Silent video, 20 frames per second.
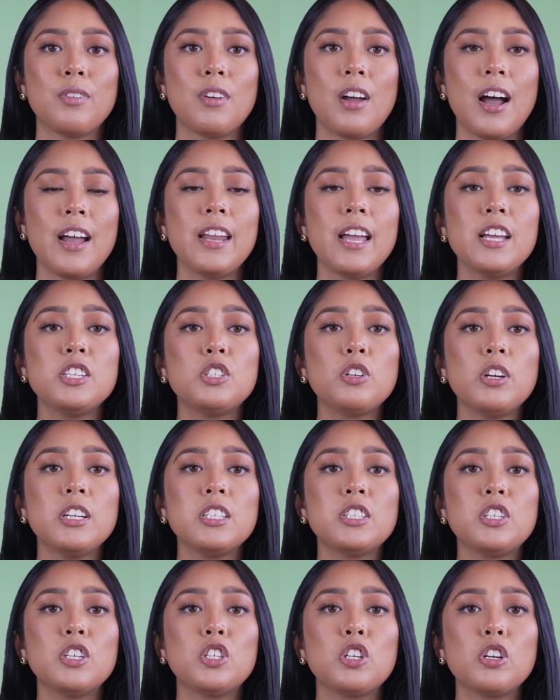Financial
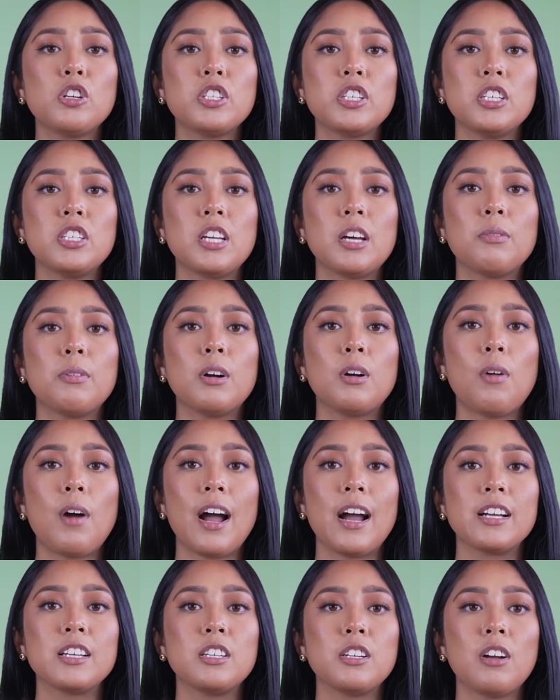institutions are
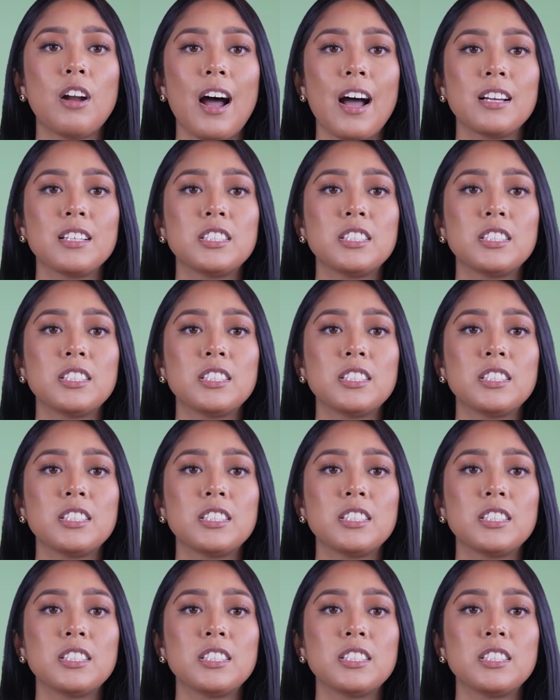required to file